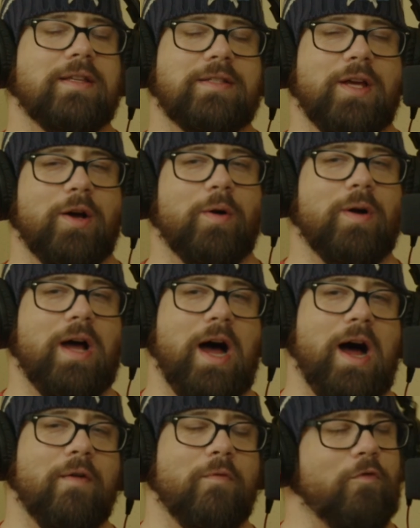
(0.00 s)
So,
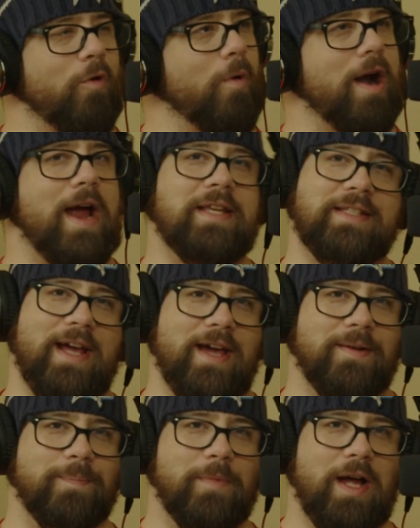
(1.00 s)
for where I
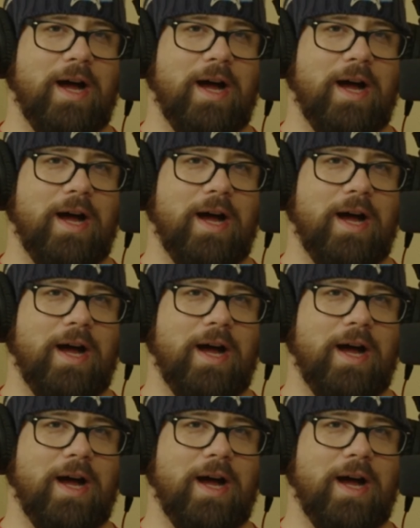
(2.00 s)
stand,